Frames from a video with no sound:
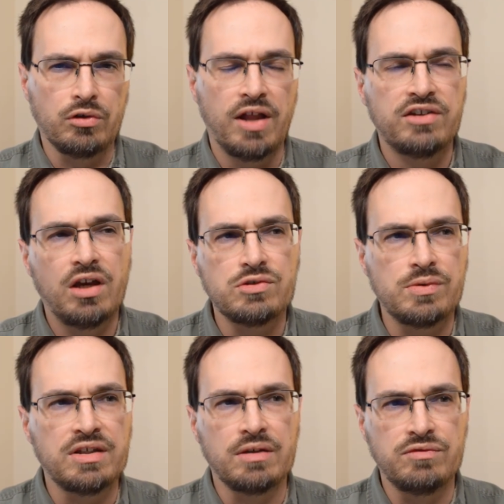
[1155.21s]
A lot of times we
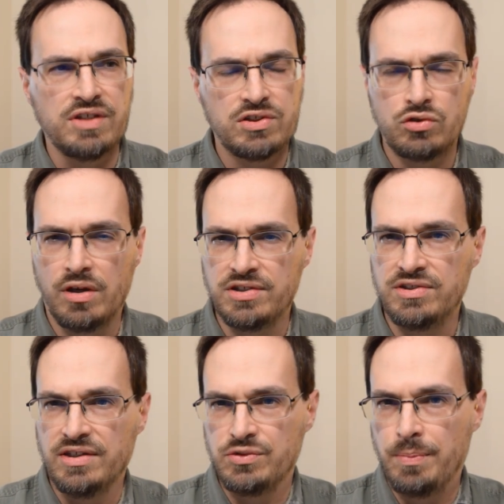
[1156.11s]
think of distrust
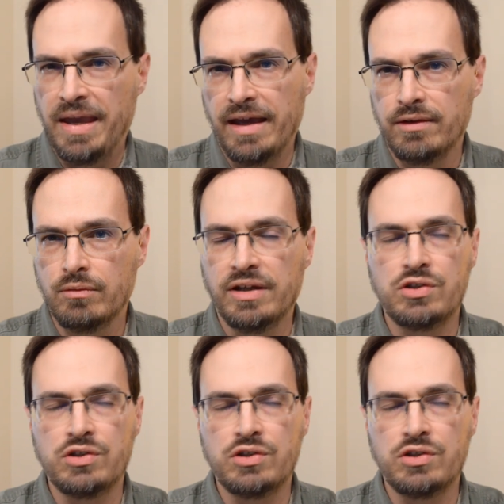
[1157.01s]
as bad, right?